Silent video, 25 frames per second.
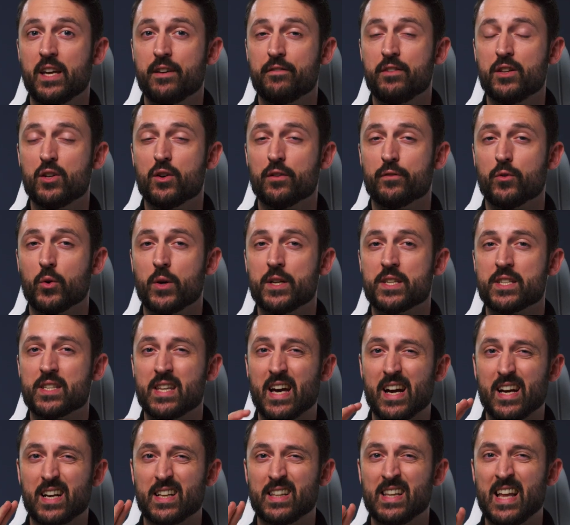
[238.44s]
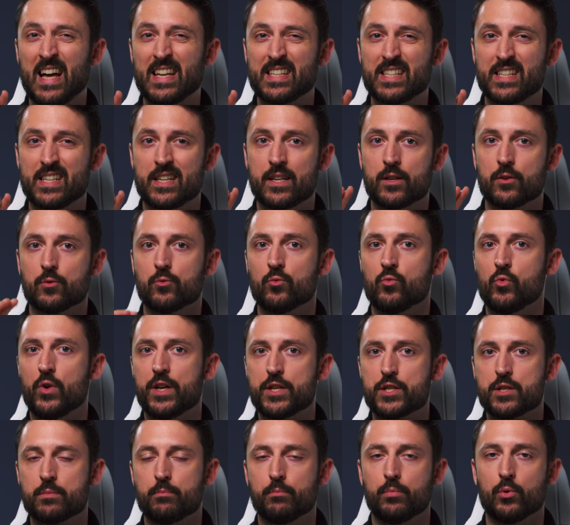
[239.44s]
giving your voice that classic,
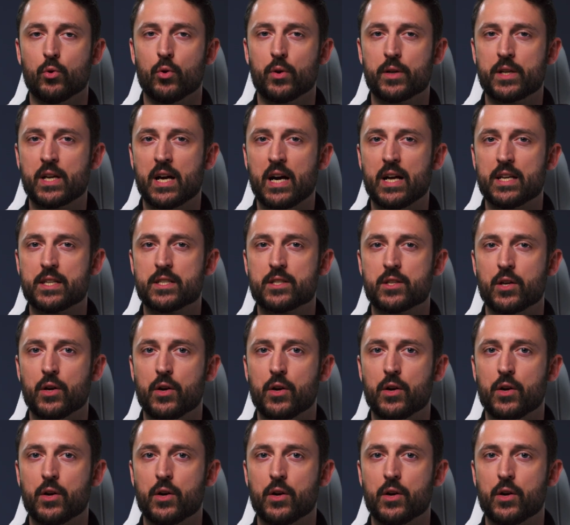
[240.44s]
rich broadcast